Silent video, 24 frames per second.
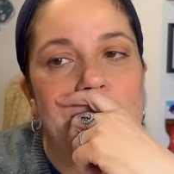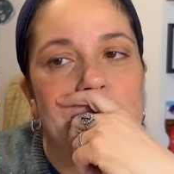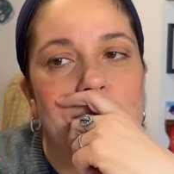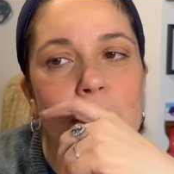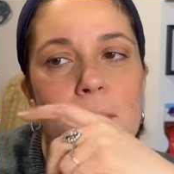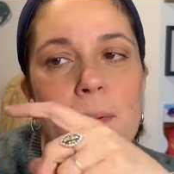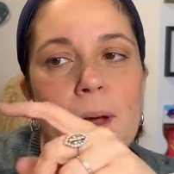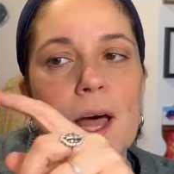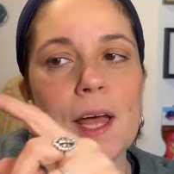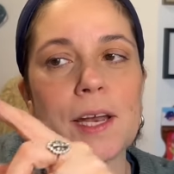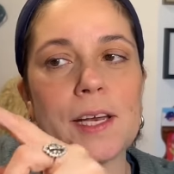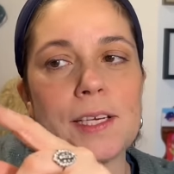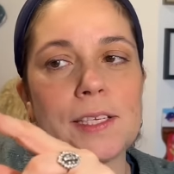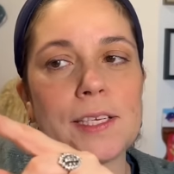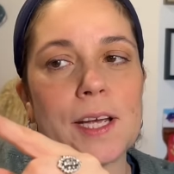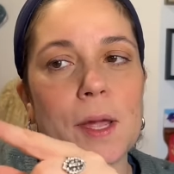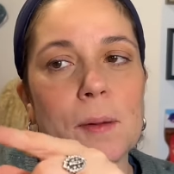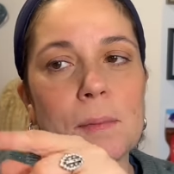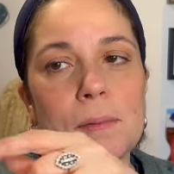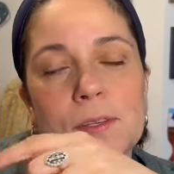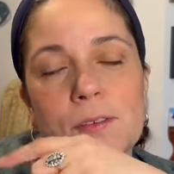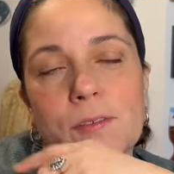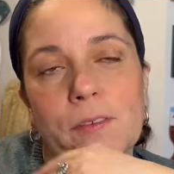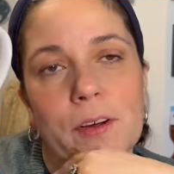the body
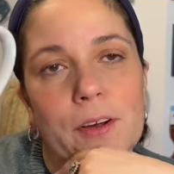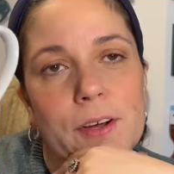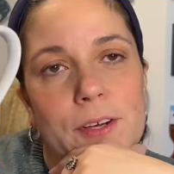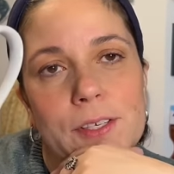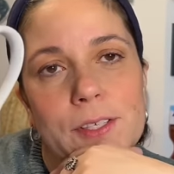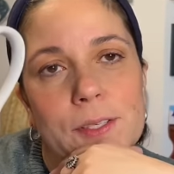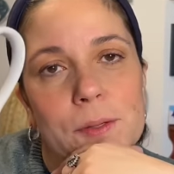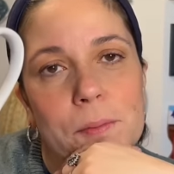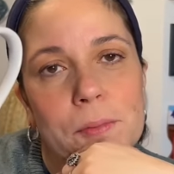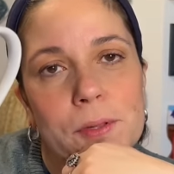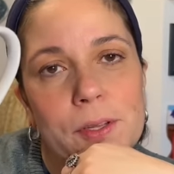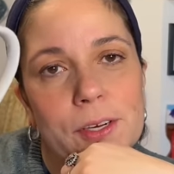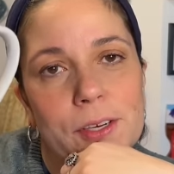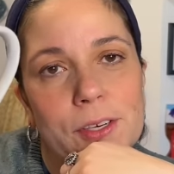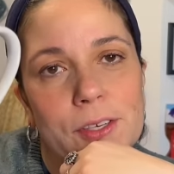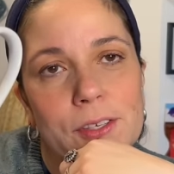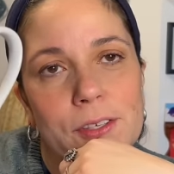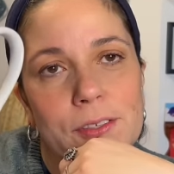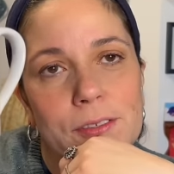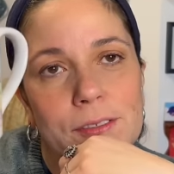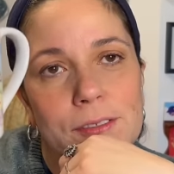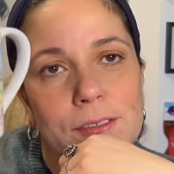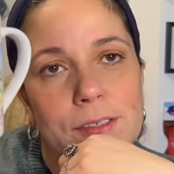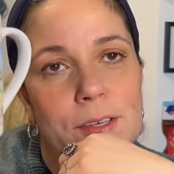type is very similar.
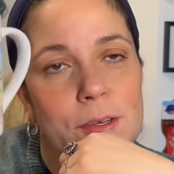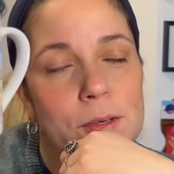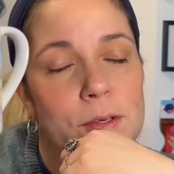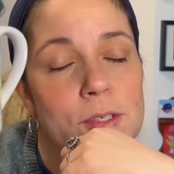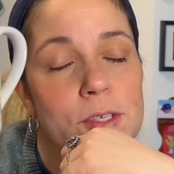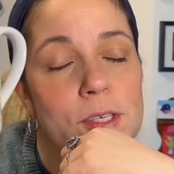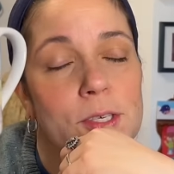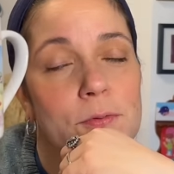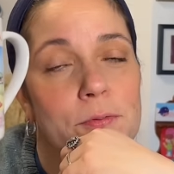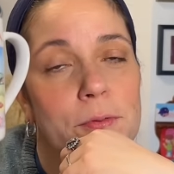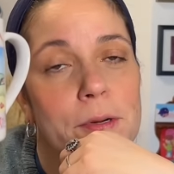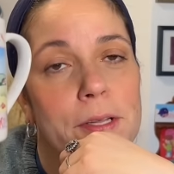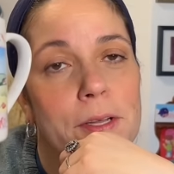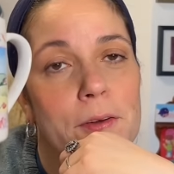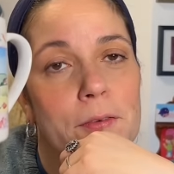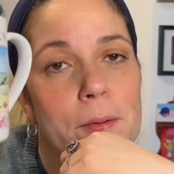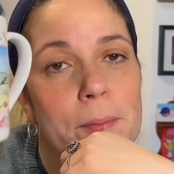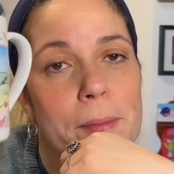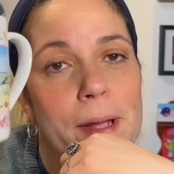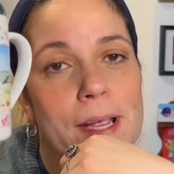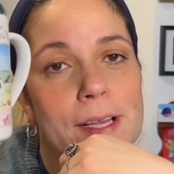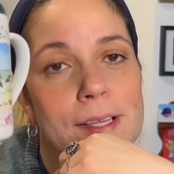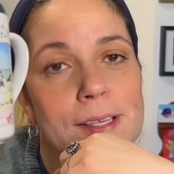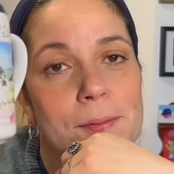So it just really
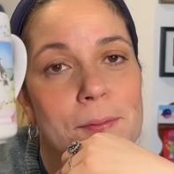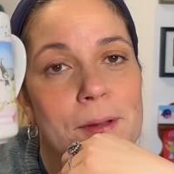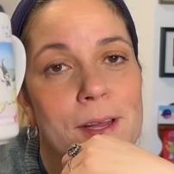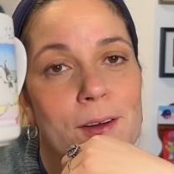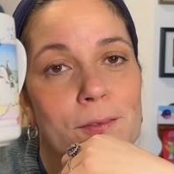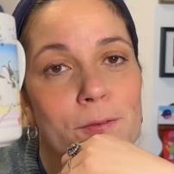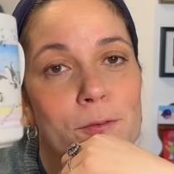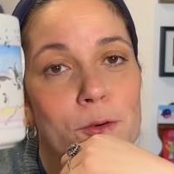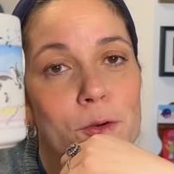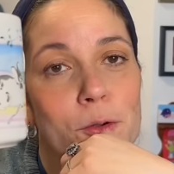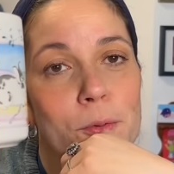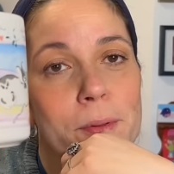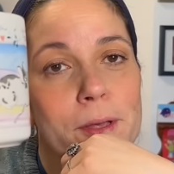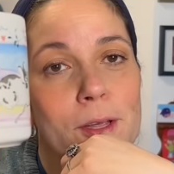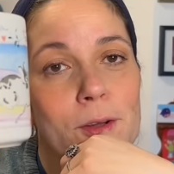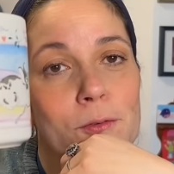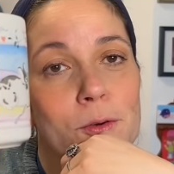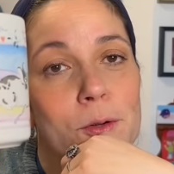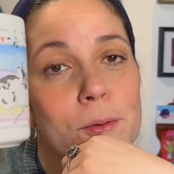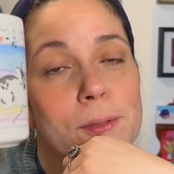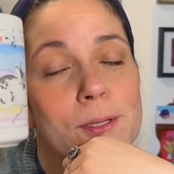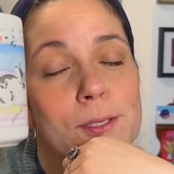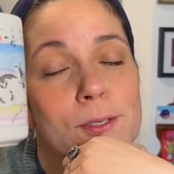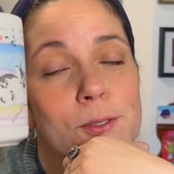reminds me of Ruby.
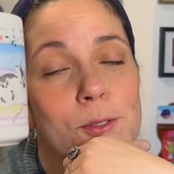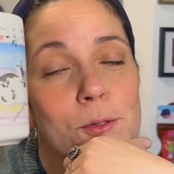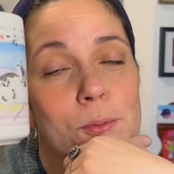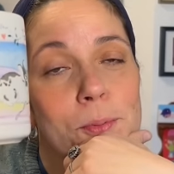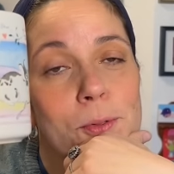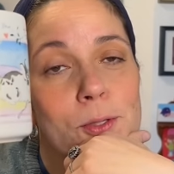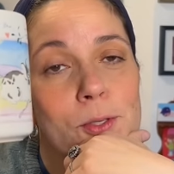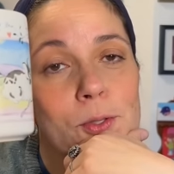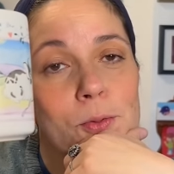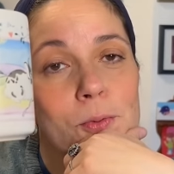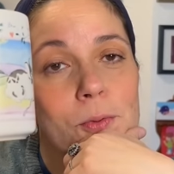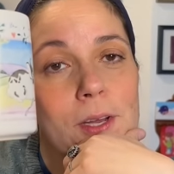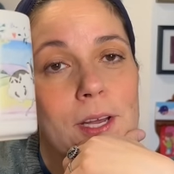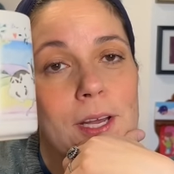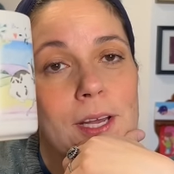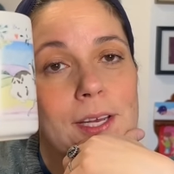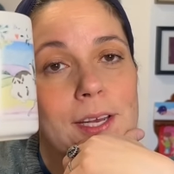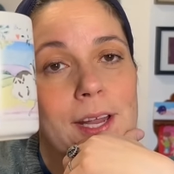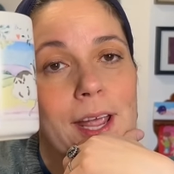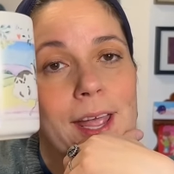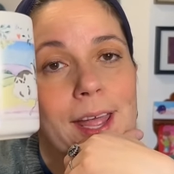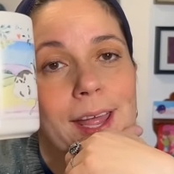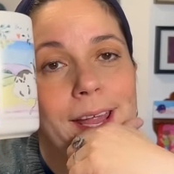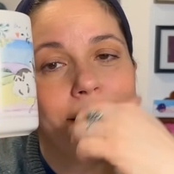Ruby's super sweet
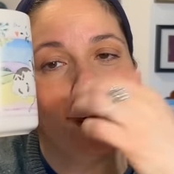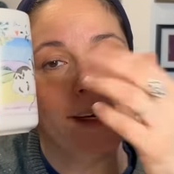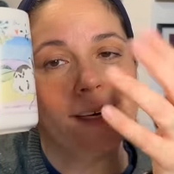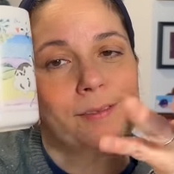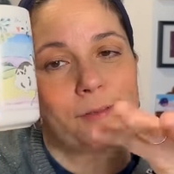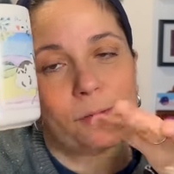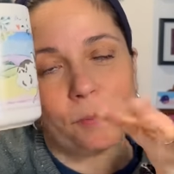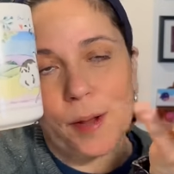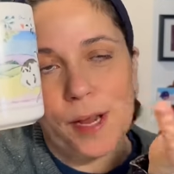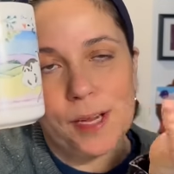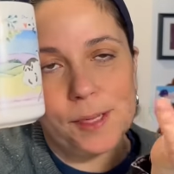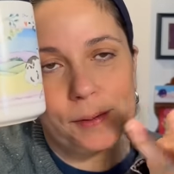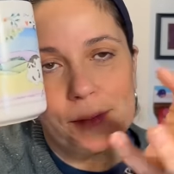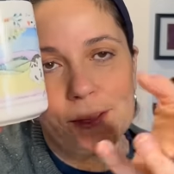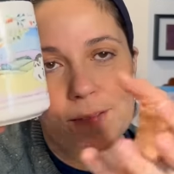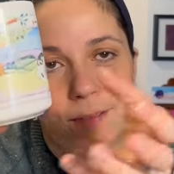and it reminds me